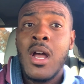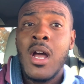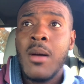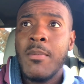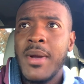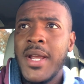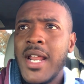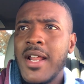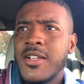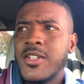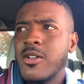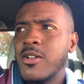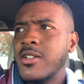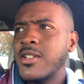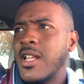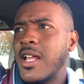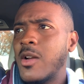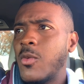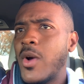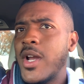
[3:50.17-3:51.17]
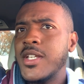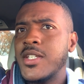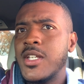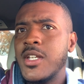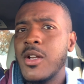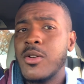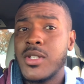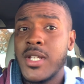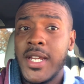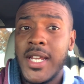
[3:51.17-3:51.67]
yeah, so there's a lot of ways,
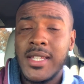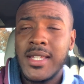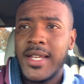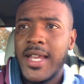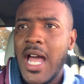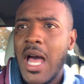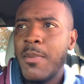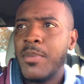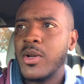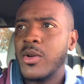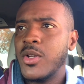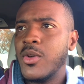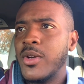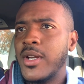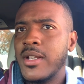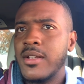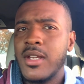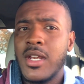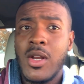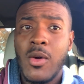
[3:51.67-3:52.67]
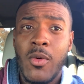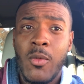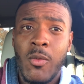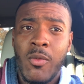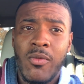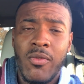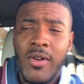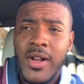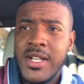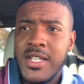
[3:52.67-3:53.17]
to get the capital. You
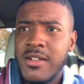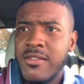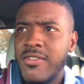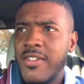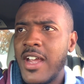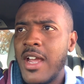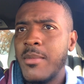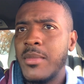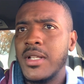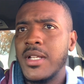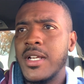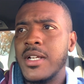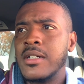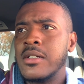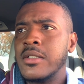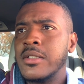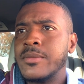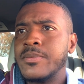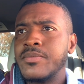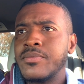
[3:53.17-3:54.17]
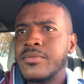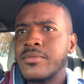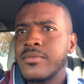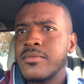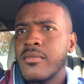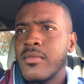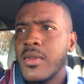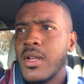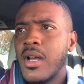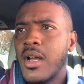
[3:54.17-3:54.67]
can, friends and family,
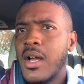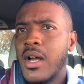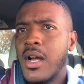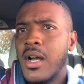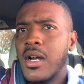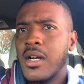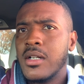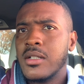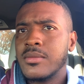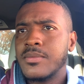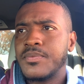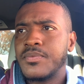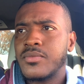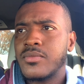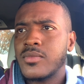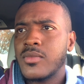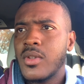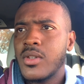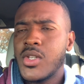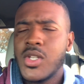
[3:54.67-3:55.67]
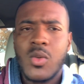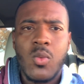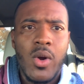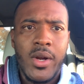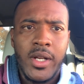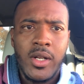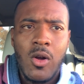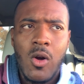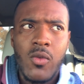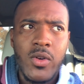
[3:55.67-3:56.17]
just
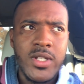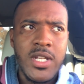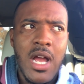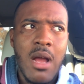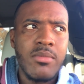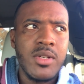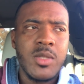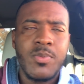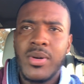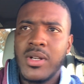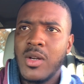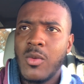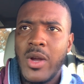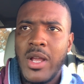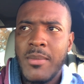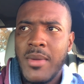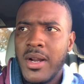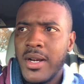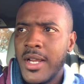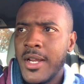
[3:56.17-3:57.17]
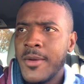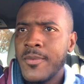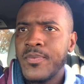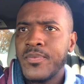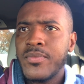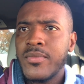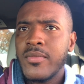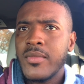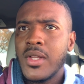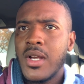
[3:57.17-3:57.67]
working overtime, just putting away money.
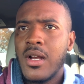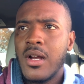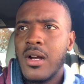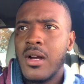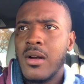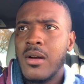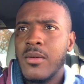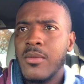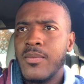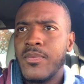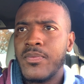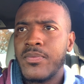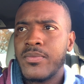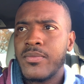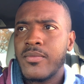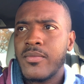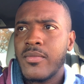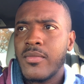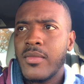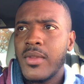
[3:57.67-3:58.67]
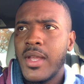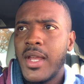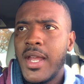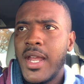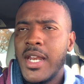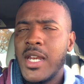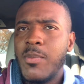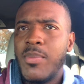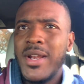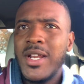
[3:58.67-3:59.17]
And
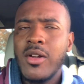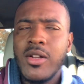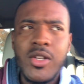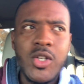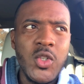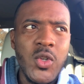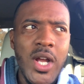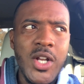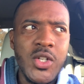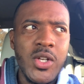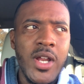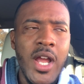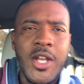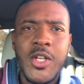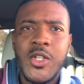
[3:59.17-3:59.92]
depending on your strategy and how you